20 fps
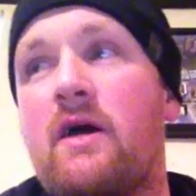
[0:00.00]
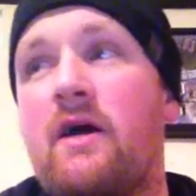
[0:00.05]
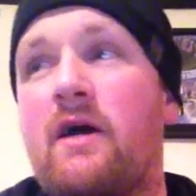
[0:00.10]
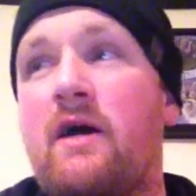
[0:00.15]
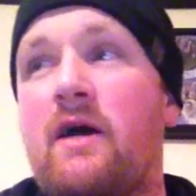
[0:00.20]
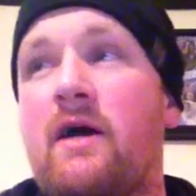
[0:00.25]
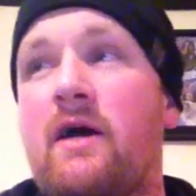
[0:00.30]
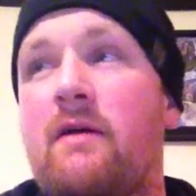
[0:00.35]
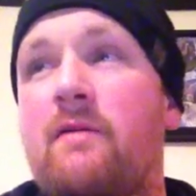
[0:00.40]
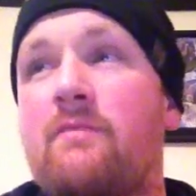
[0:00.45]

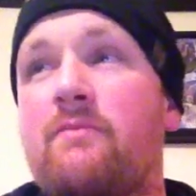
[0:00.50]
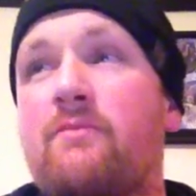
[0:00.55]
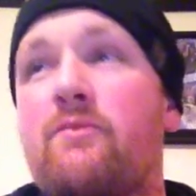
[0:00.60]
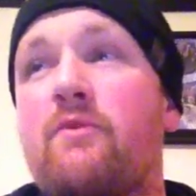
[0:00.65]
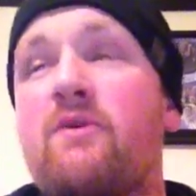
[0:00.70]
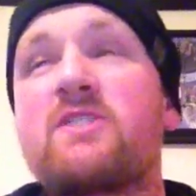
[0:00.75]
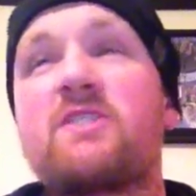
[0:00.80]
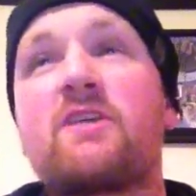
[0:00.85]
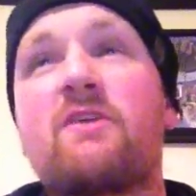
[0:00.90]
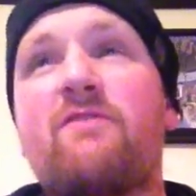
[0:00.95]

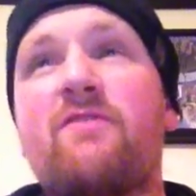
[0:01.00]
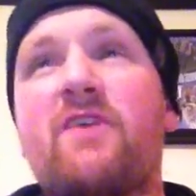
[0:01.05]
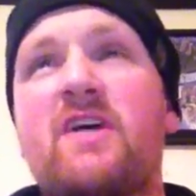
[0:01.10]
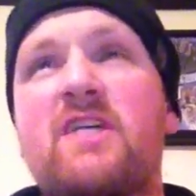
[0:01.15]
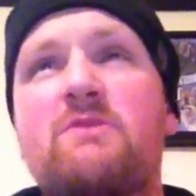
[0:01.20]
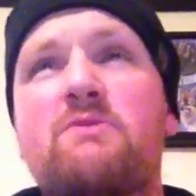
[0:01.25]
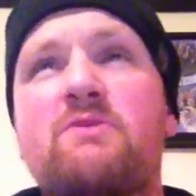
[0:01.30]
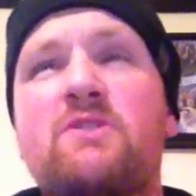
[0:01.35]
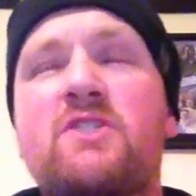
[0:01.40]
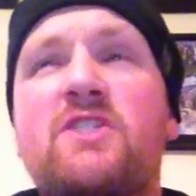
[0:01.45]

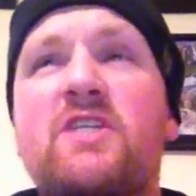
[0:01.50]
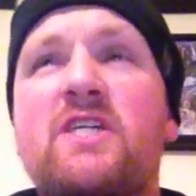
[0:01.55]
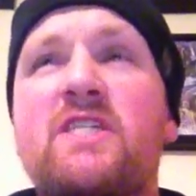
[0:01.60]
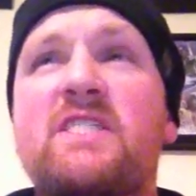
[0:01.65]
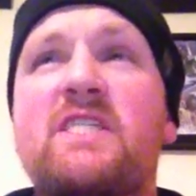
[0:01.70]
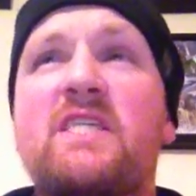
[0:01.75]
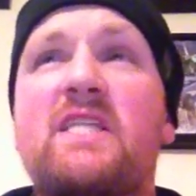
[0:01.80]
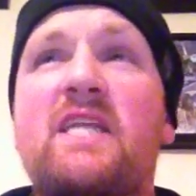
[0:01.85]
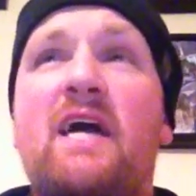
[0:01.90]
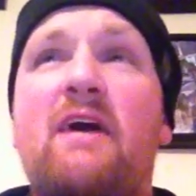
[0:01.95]
WrestleFest was
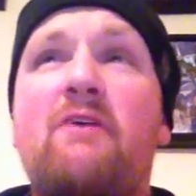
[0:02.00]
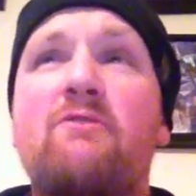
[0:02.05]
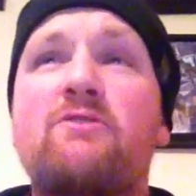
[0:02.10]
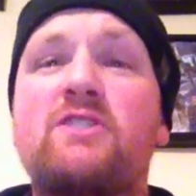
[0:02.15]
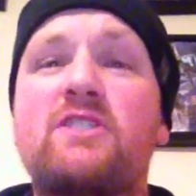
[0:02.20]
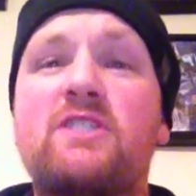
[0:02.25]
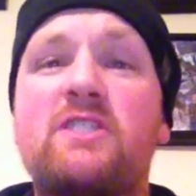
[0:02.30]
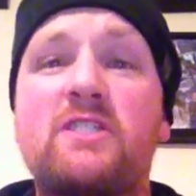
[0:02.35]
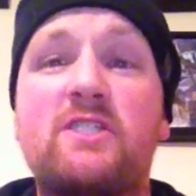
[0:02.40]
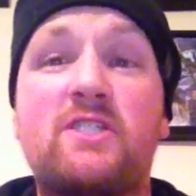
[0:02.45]
just
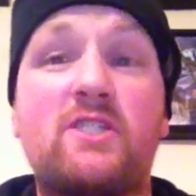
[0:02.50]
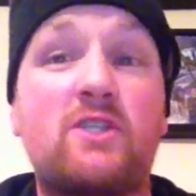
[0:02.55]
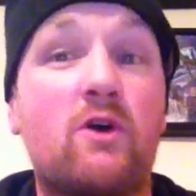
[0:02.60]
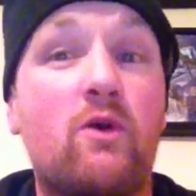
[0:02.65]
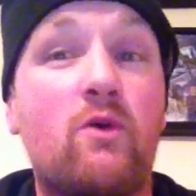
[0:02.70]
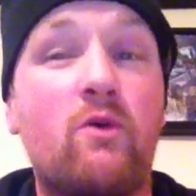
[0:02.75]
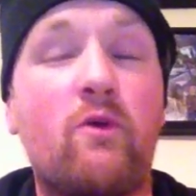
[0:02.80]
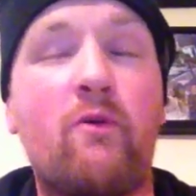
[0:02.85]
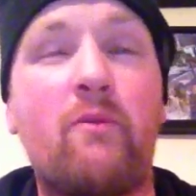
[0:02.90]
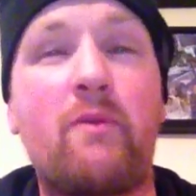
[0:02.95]
announced,
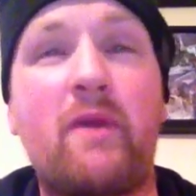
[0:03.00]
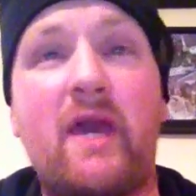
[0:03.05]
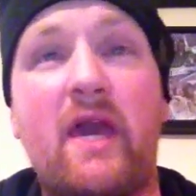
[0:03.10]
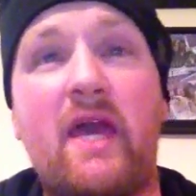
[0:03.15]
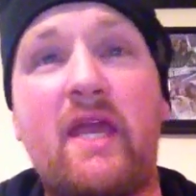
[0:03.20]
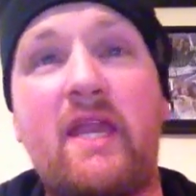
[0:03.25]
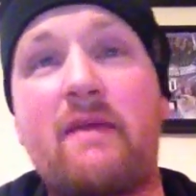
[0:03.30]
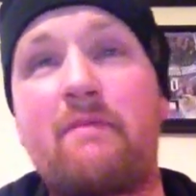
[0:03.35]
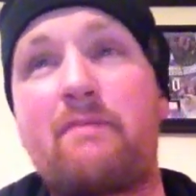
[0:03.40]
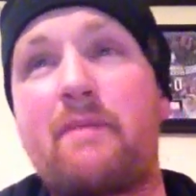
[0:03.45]
so we'll be
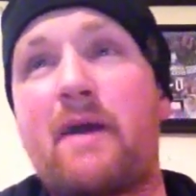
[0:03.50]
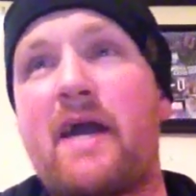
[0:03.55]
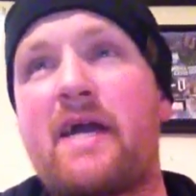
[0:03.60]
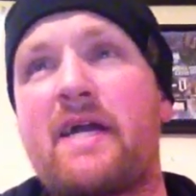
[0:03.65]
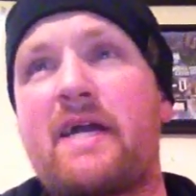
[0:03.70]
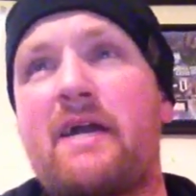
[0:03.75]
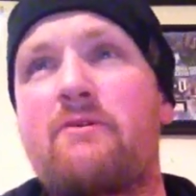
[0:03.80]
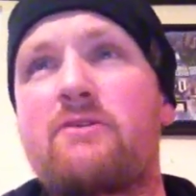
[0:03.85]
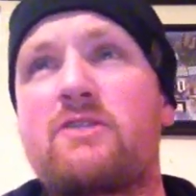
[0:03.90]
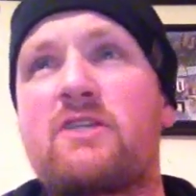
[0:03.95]
heading
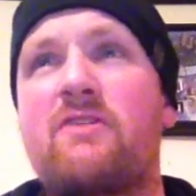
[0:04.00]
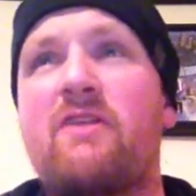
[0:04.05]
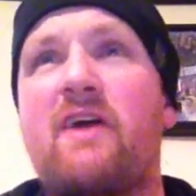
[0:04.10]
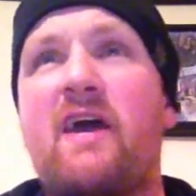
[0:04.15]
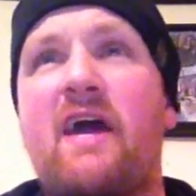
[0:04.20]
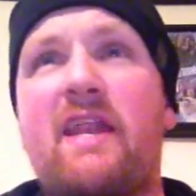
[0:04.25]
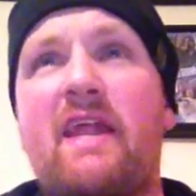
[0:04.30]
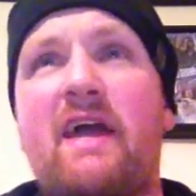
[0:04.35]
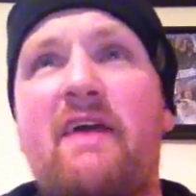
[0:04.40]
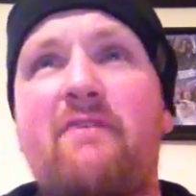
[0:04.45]
back out to
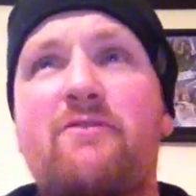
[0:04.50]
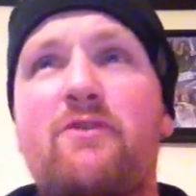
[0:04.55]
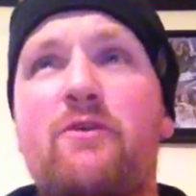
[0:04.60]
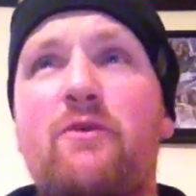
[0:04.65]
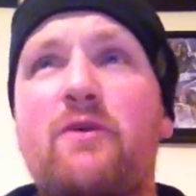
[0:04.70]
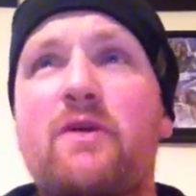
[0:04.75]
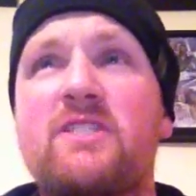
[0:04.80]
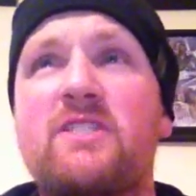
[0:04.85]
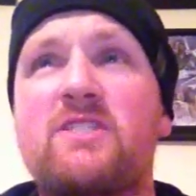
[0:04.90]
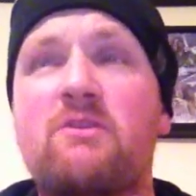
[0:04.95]
that
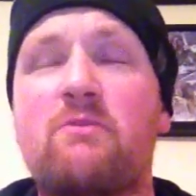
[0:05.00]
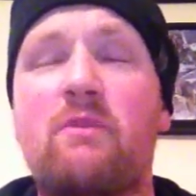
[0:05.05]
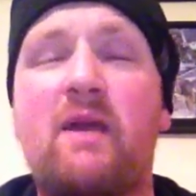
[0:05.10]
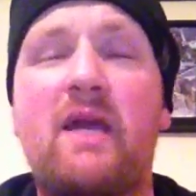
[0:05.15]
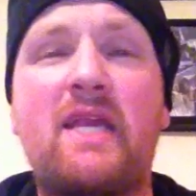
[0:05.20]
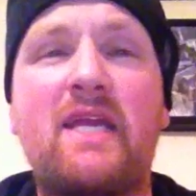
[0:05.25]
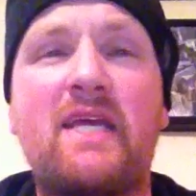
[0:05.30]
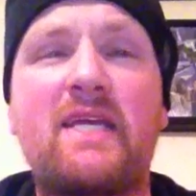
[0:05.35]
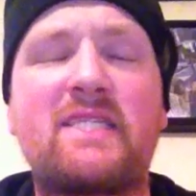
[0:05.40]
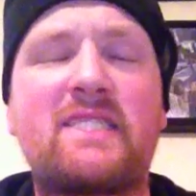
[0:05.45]
after
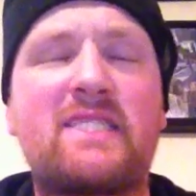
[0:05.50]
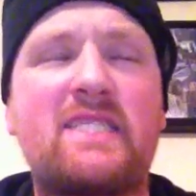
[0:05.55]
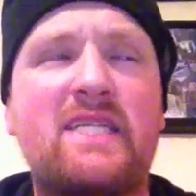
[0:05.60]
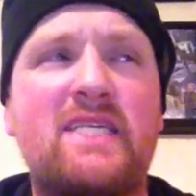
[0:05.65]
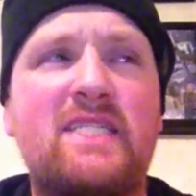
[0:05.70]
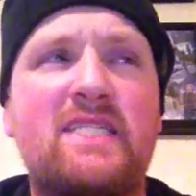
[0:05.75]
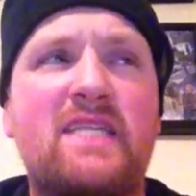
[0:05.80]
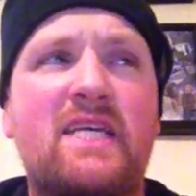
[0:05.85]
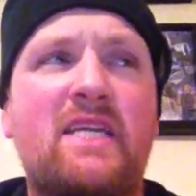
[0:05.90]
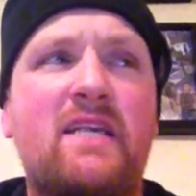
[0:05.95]
WrestleMania
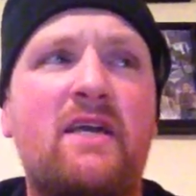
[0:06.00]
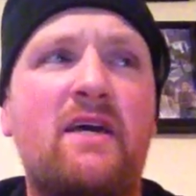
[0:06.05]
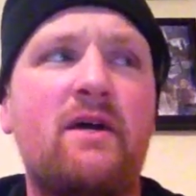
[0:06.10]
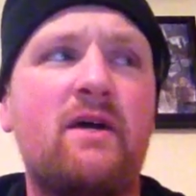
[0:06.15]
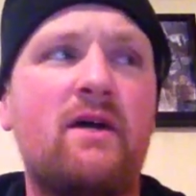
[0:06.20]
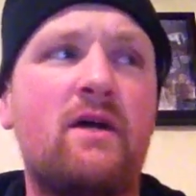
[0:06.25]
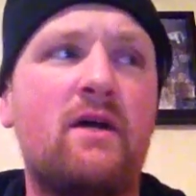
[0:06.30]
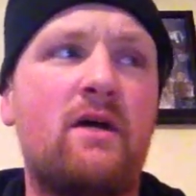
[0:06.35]
season.